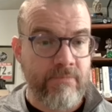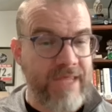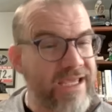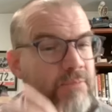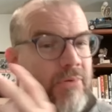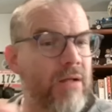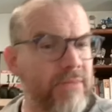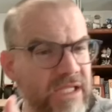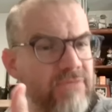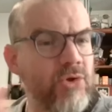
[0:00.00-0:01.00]
they could
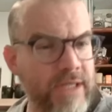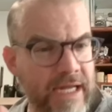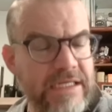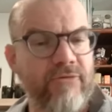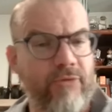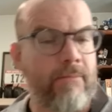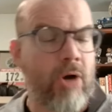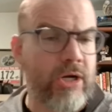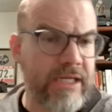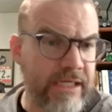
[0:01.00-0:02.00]
probably give you an idea of what
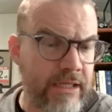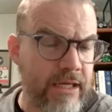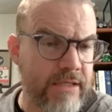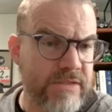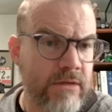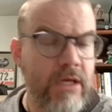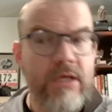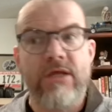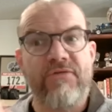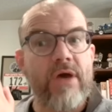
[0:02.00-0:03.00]
marketing does.
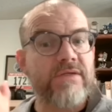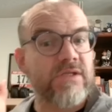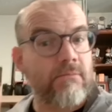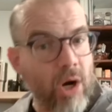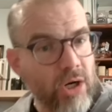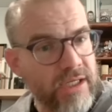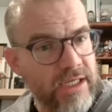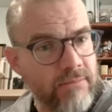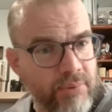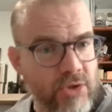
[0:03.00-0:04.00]
If you ask a
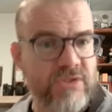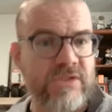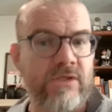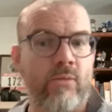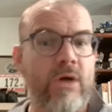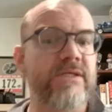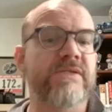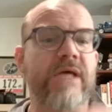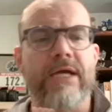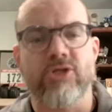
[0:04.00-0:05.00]
marketing person, what
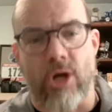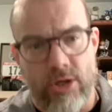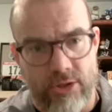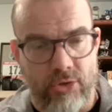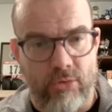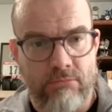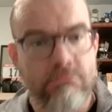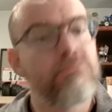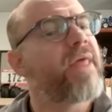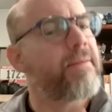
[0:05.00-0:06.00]
does HR do?
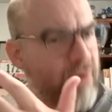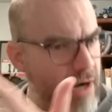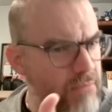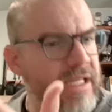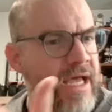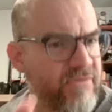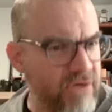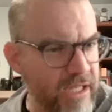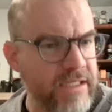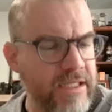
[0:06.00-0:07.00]
They probably have
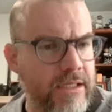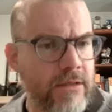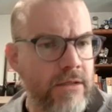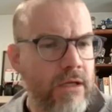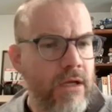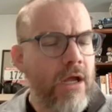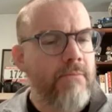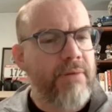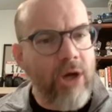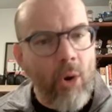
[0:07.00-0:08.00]
an idea.
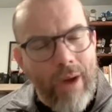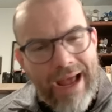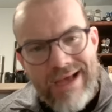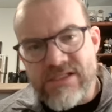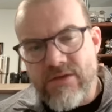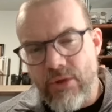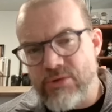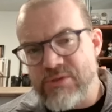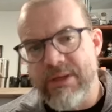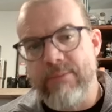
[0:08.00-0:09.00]
But go ask
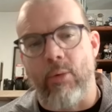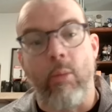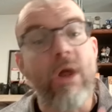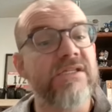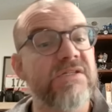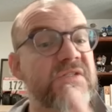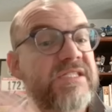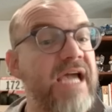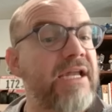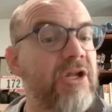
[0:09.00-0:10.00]
those people, what does
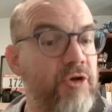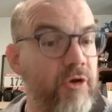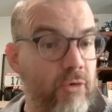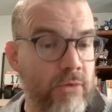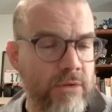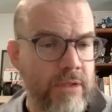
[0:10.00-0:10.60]
data do?